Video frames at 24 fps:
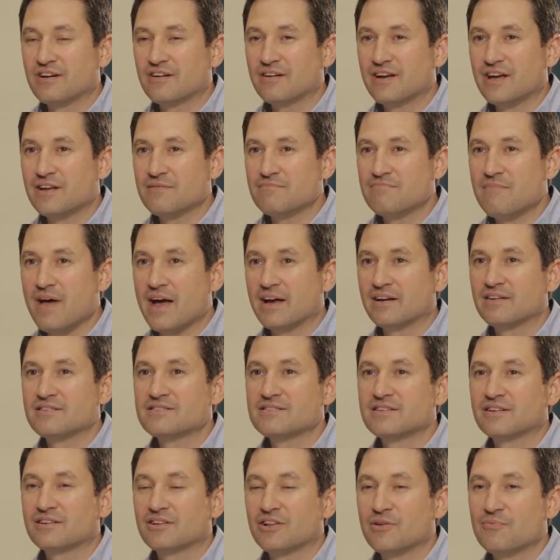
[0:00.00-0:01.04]
at Magnus
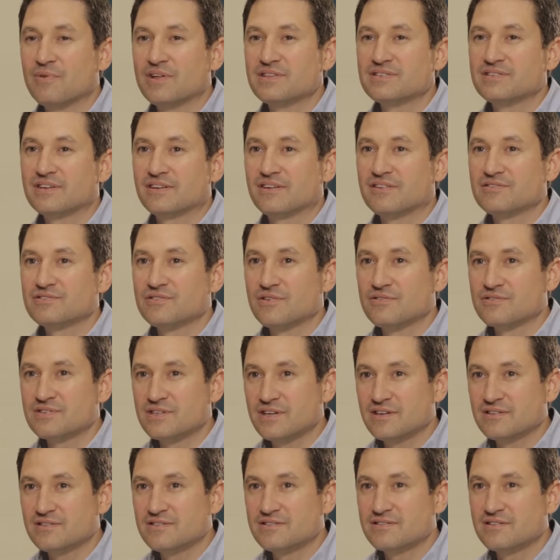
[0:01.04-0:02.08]
& Clemensic
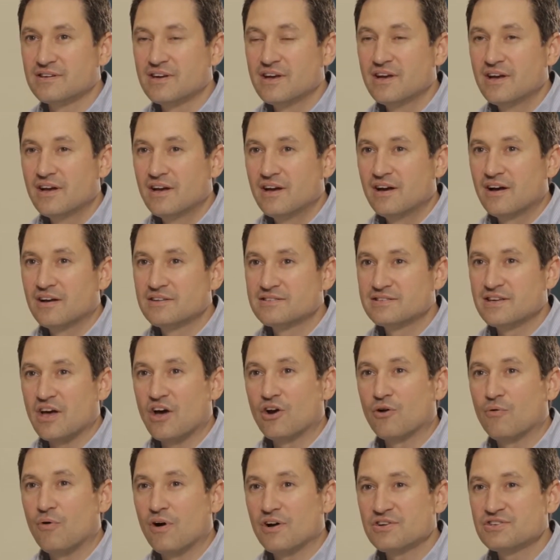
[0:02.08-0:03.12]
Associates,
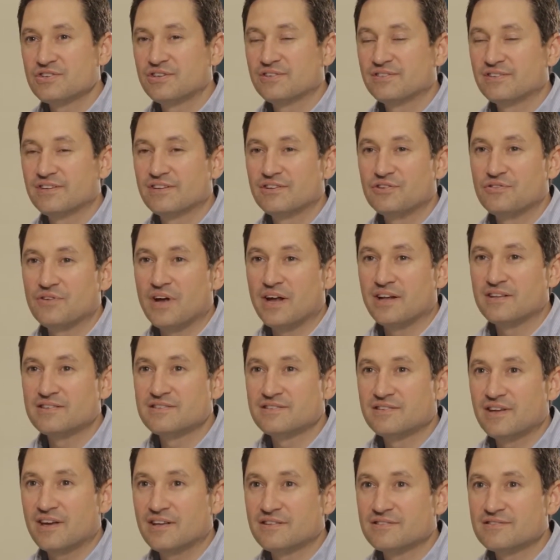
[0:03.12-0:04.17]
Seattle, Washington, United
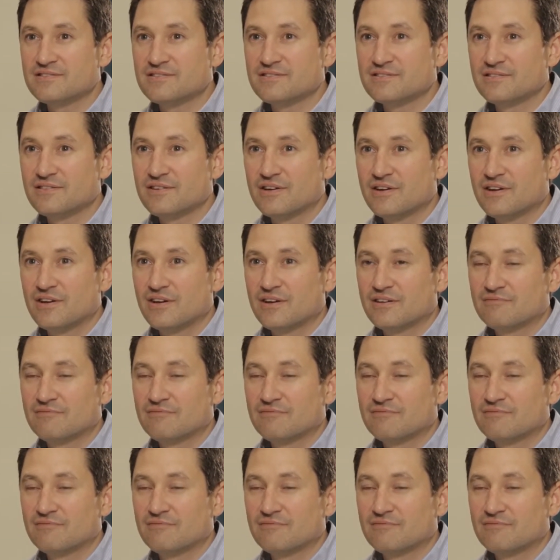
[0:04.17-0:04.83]
States. I'm a